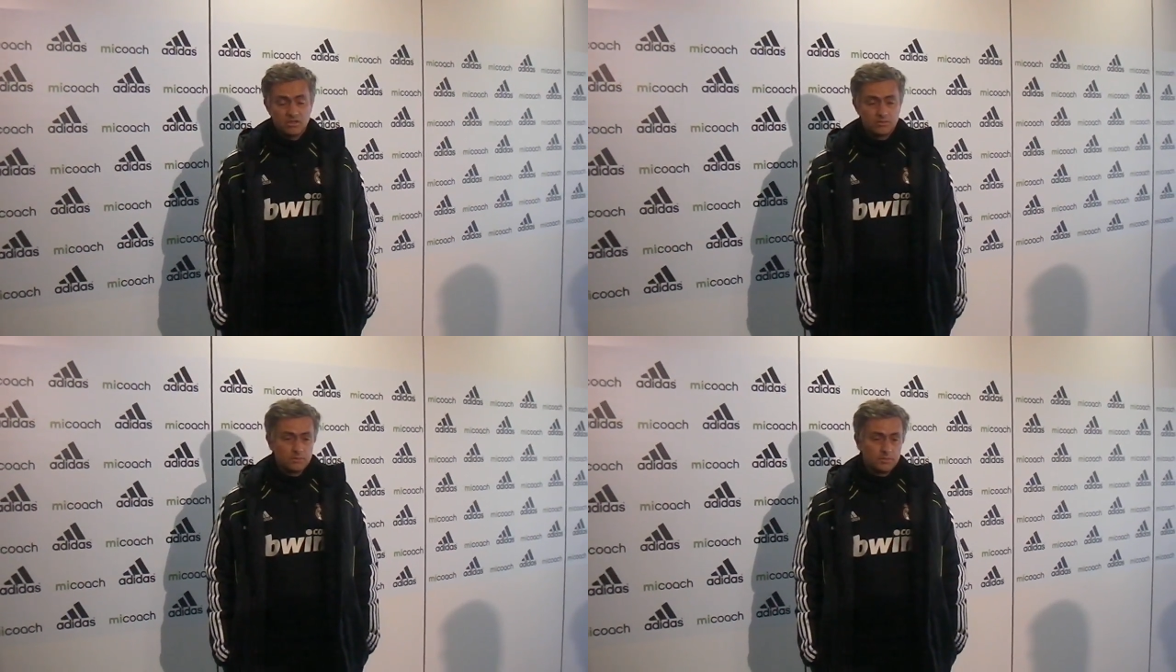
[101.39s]

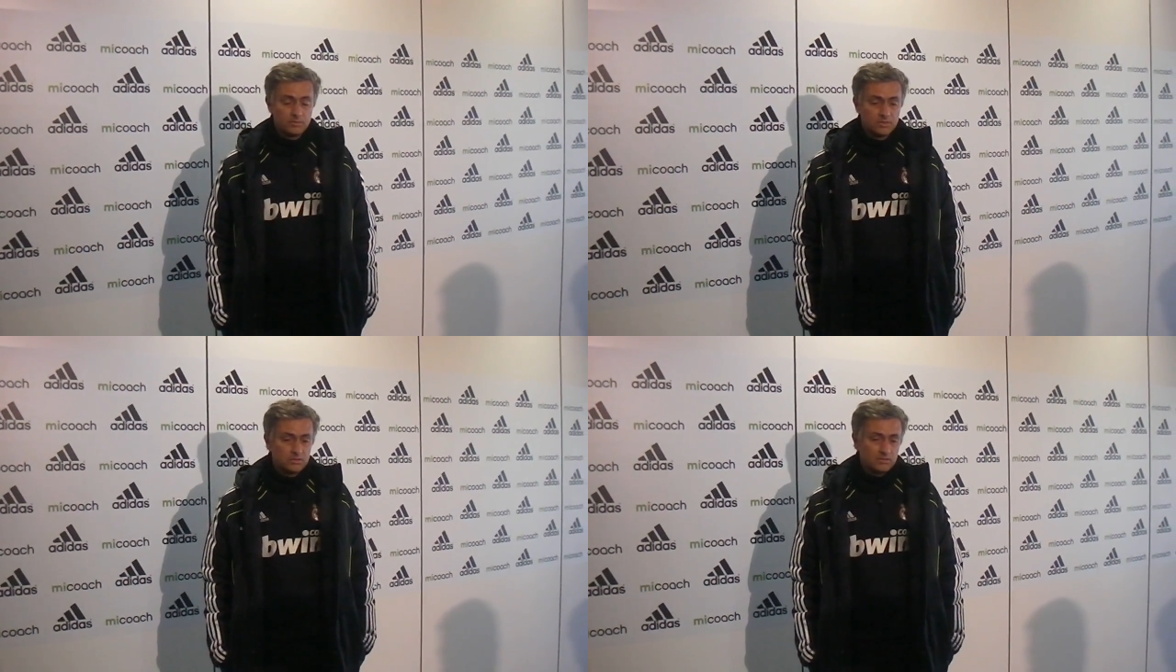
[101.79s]
I
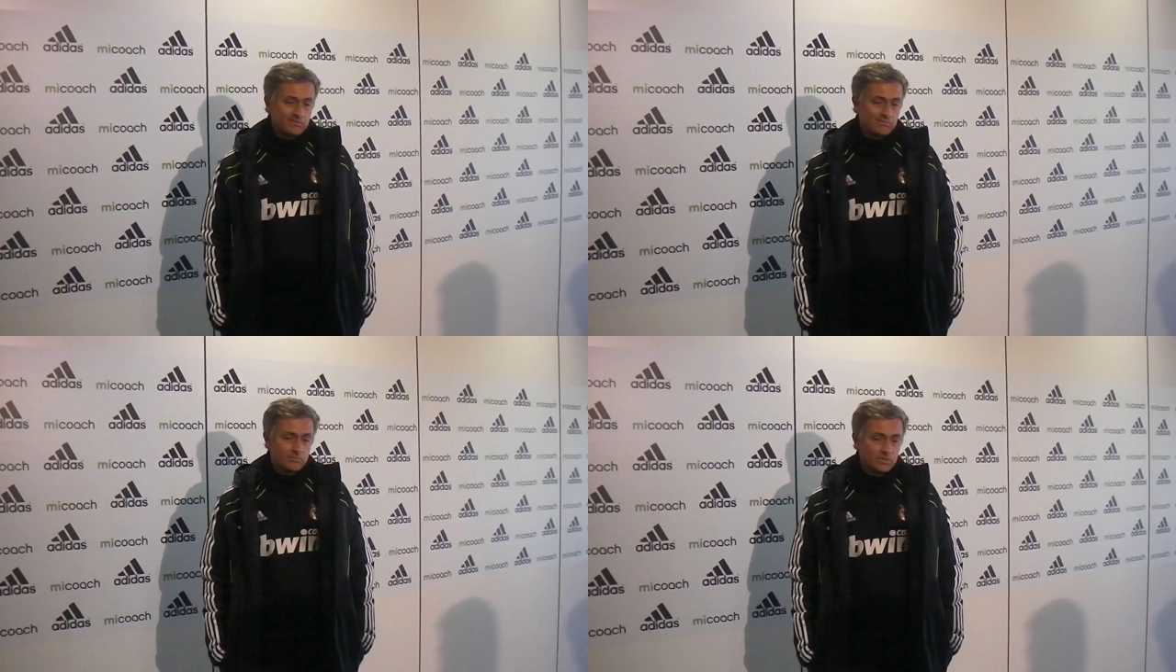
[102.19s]
remember
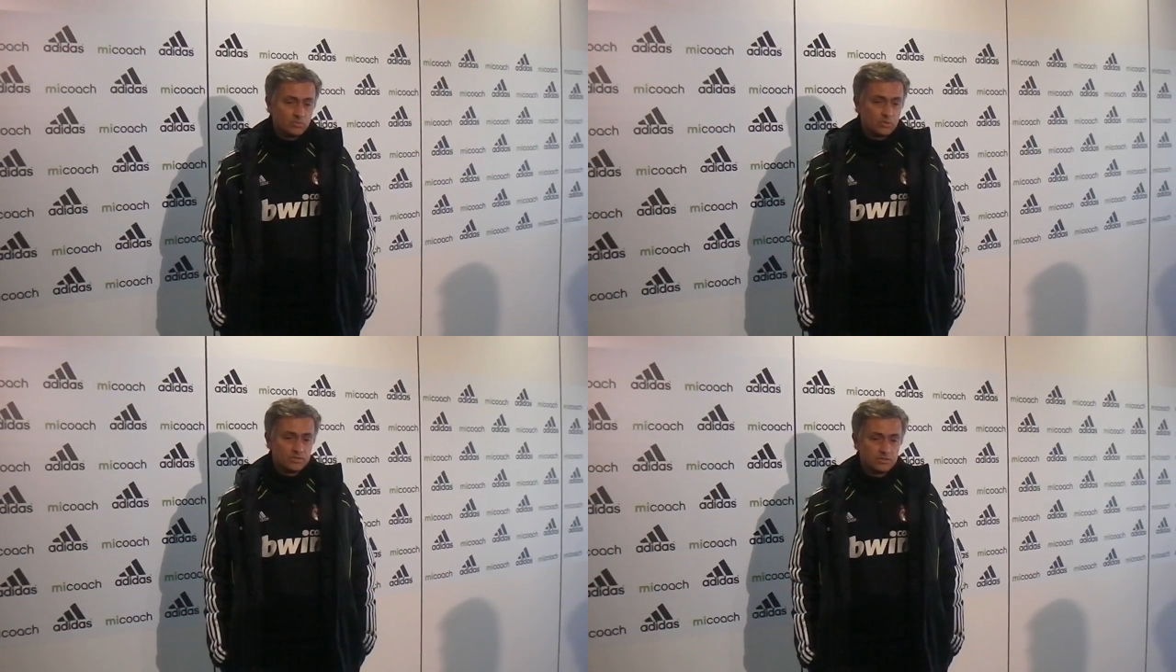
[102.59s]

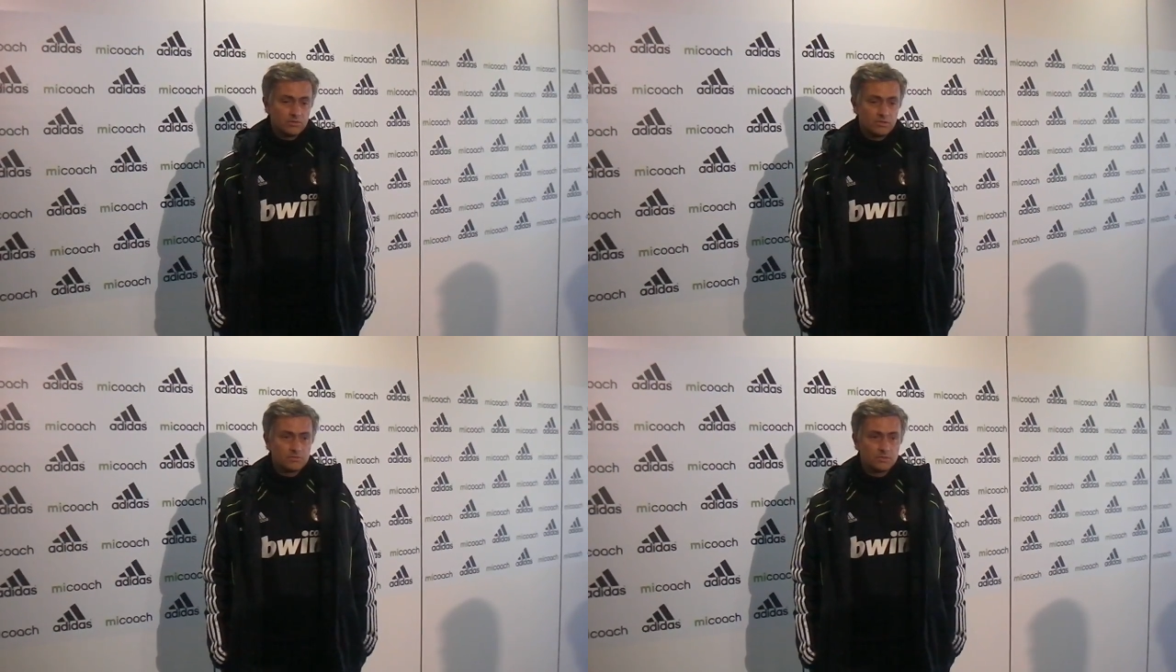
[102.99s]
it was in the
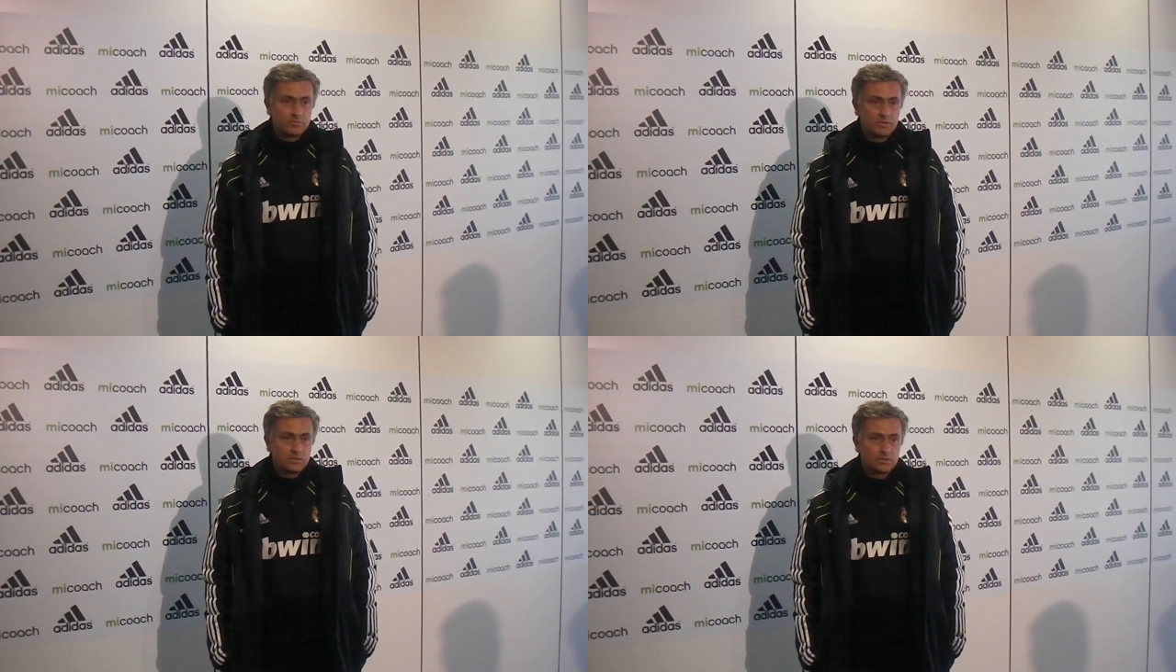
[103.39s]
Christmas
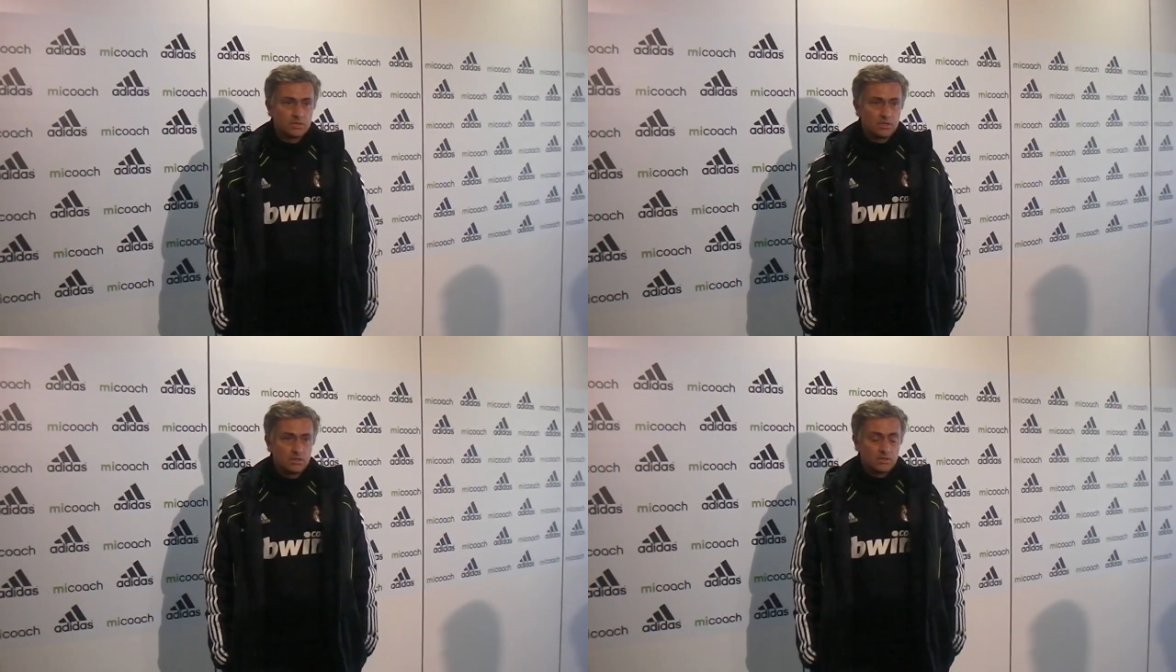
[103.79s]
period,
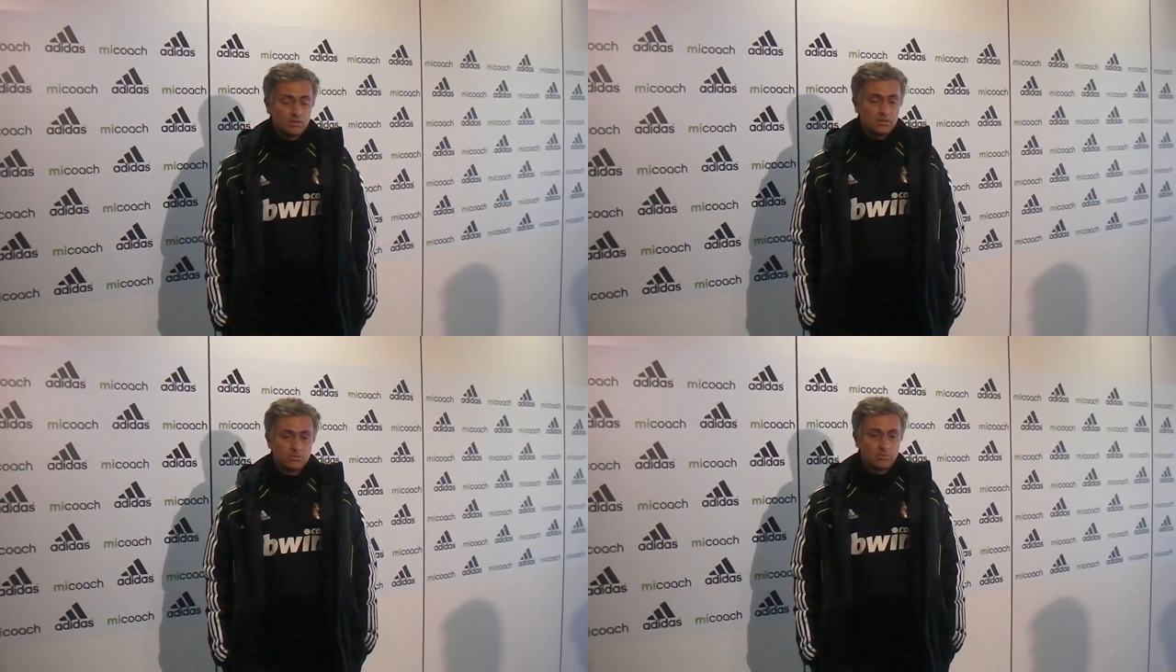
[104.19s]

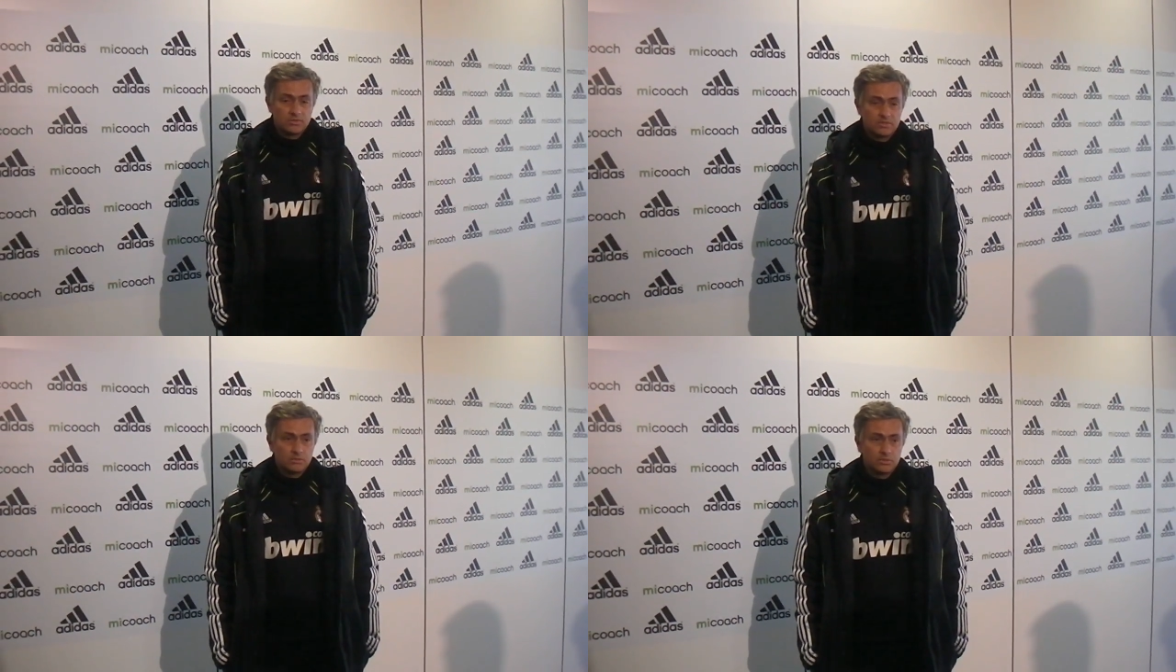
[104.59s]
and he
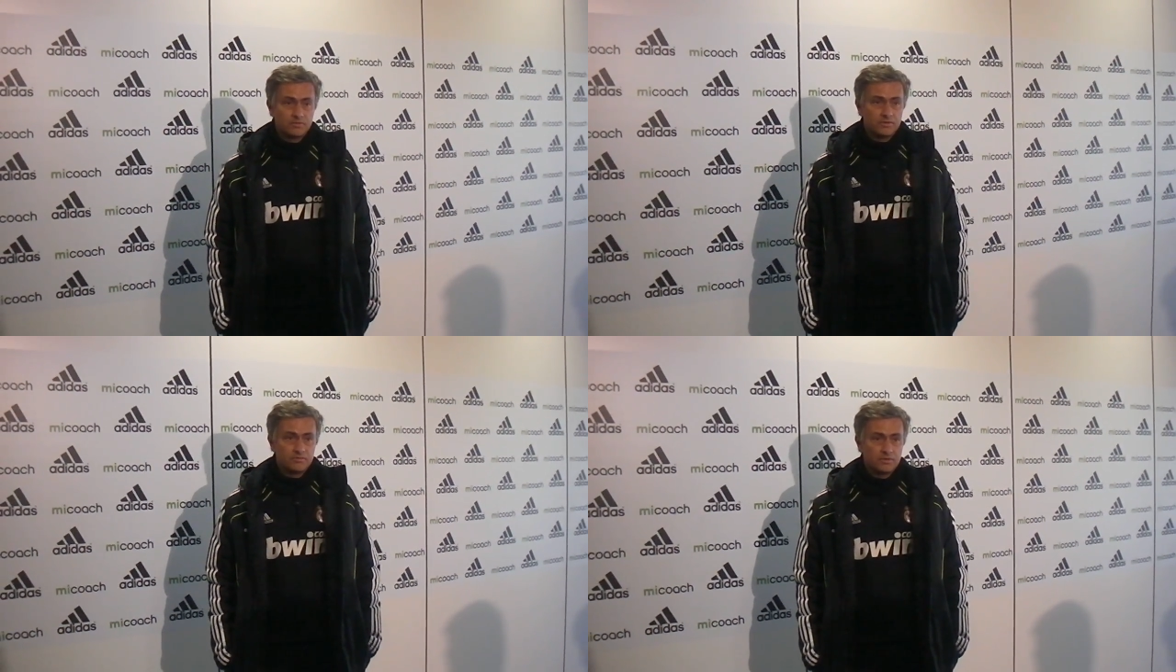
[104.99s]
was ill with
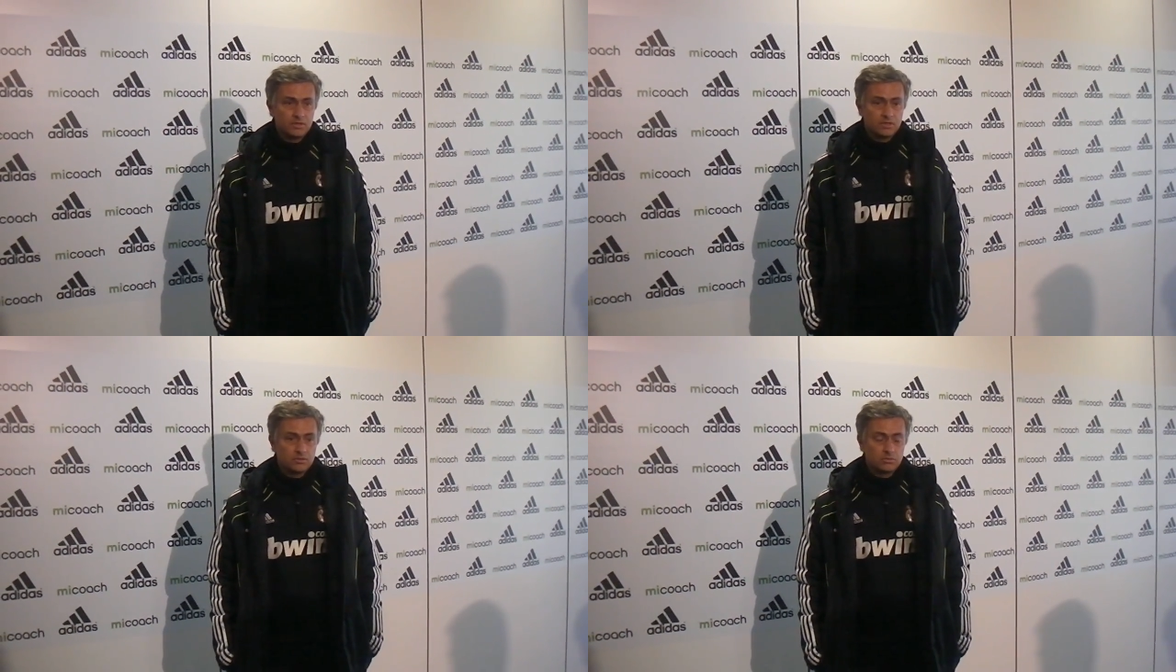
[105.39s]
fever,
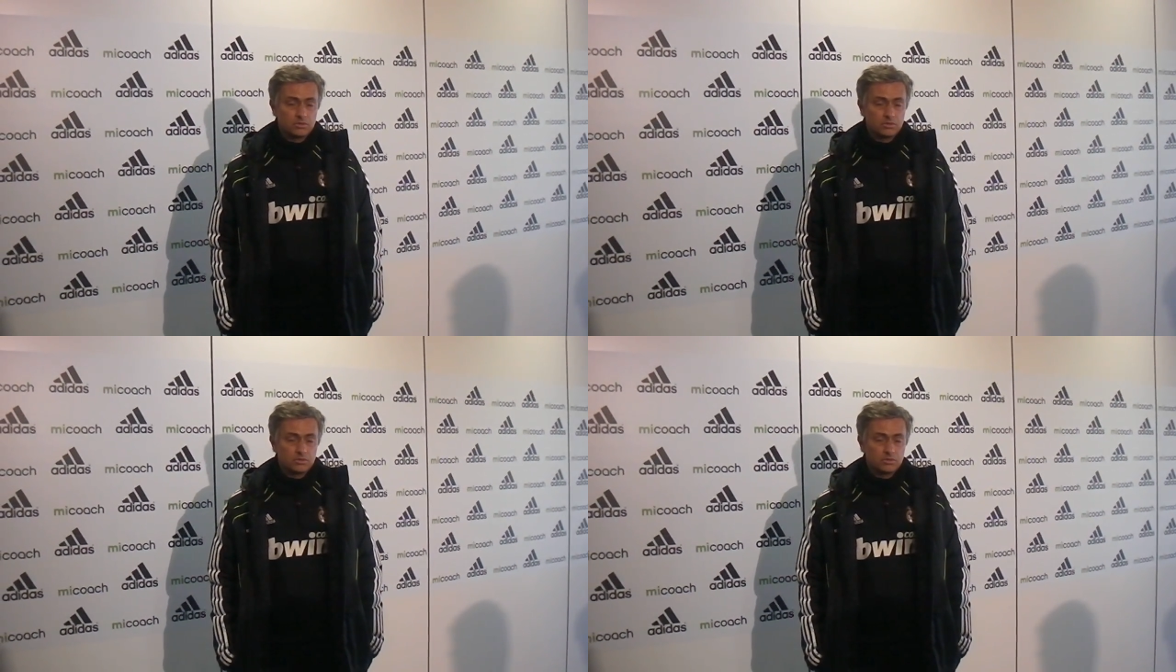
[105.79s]
and